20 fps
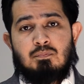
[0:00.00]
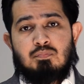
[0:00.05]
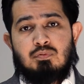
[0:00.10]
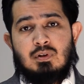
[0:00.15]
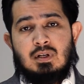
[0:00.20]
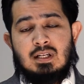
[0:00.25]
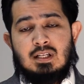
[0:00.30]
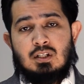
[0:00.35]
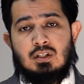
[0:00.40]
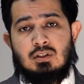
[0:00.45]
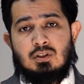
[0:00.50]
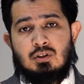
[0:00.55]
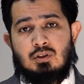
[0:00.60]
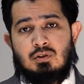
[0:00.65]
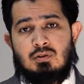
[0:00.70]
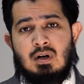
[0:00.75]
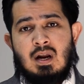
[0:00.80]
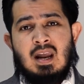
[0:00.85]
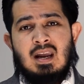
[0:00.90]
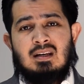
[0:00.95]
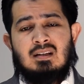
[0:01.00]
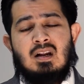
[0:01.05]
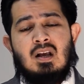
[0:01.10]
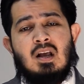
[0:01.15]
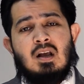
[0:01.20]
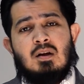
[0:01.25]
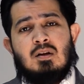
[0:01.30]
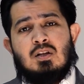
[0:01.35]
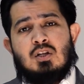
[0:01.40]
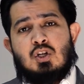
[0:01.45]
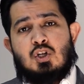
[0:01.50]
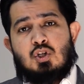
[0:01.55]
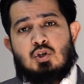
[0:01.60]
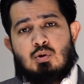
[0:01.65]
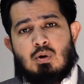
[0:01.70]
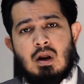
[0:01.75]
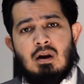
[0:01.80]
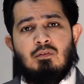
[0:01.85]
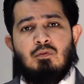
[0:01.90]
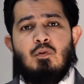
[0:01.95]
pretty
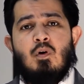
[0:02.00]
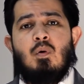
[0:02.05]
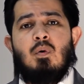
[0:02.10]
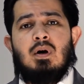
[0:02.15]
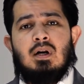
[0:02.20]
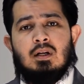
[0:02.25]
straightforward.